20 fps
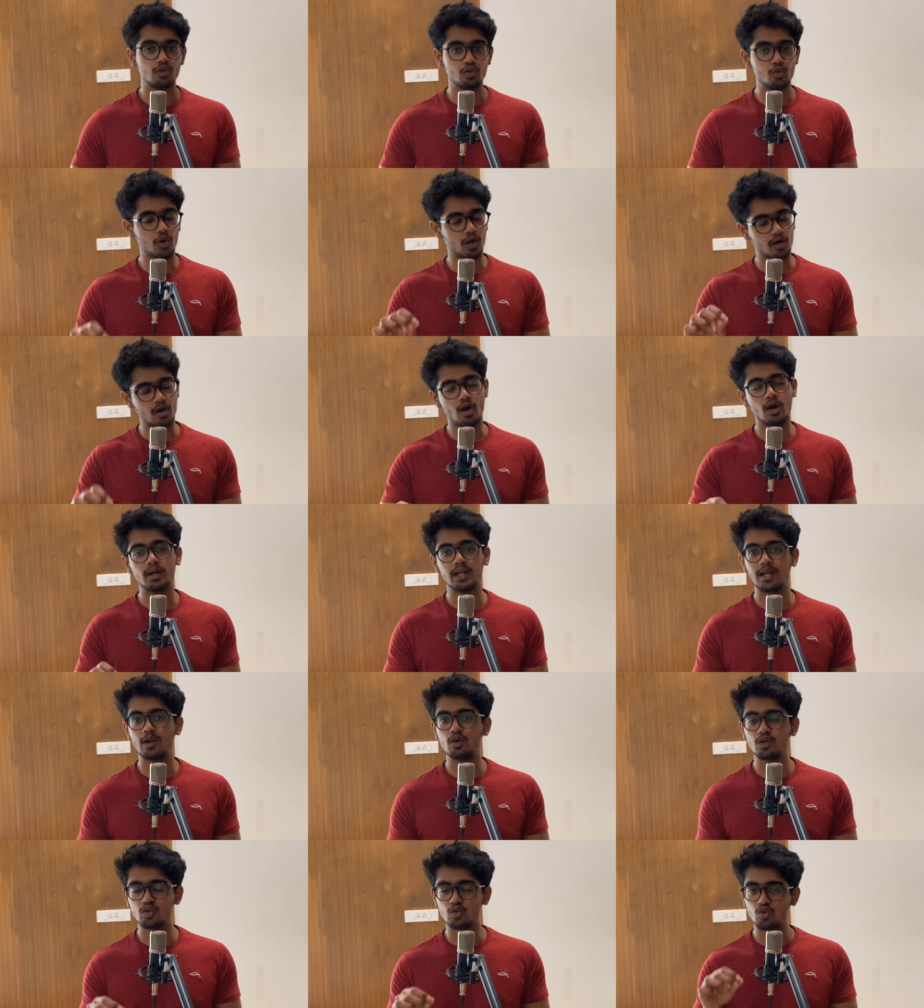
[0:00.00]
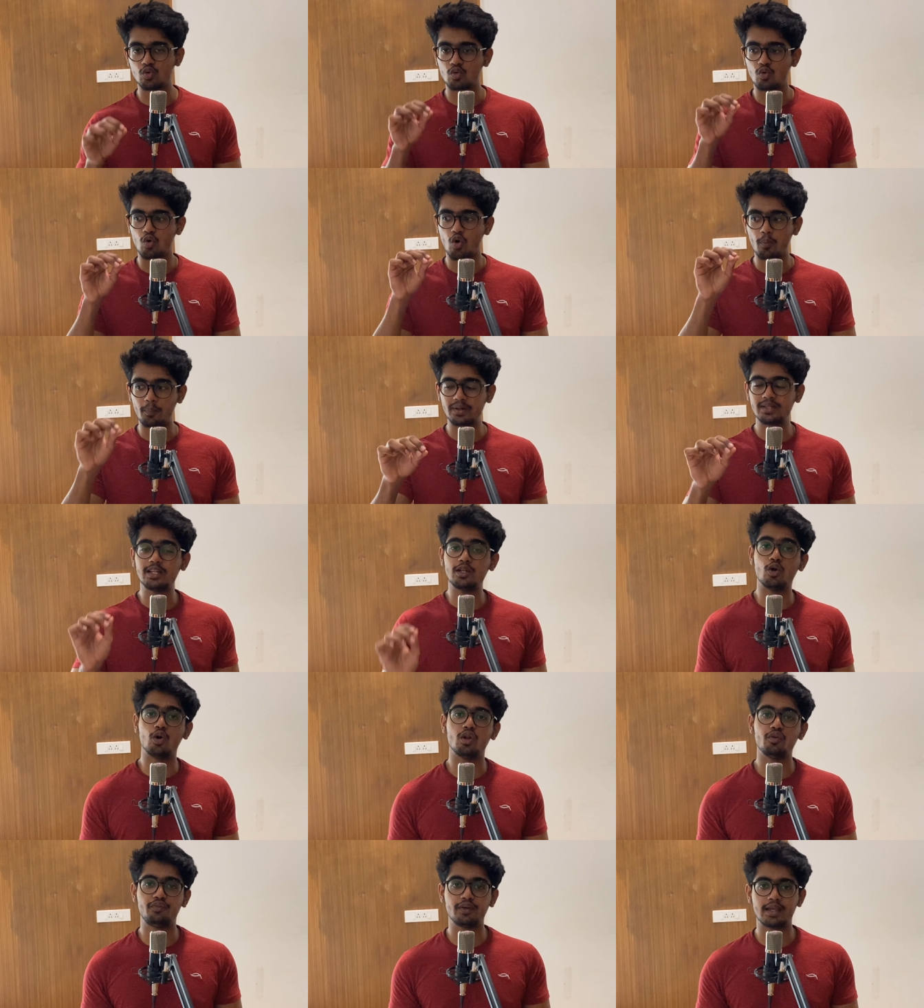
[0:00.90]
you are not allowed to open the
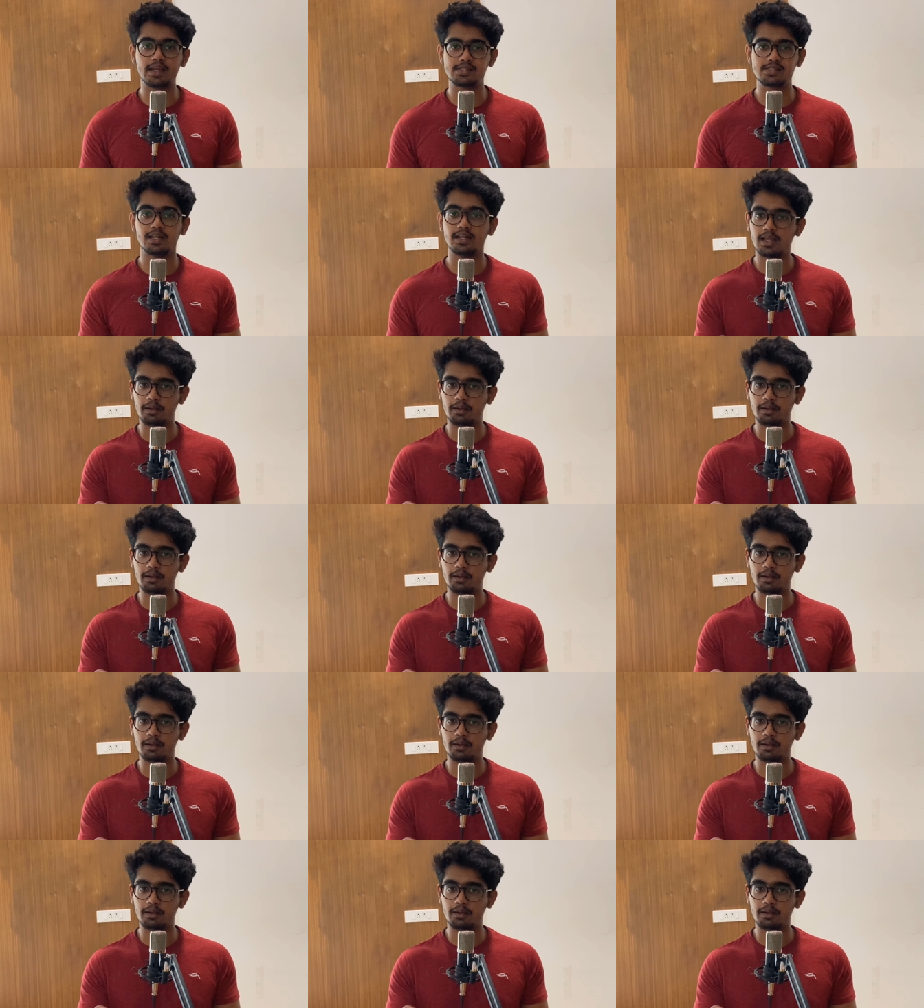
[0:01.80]
notification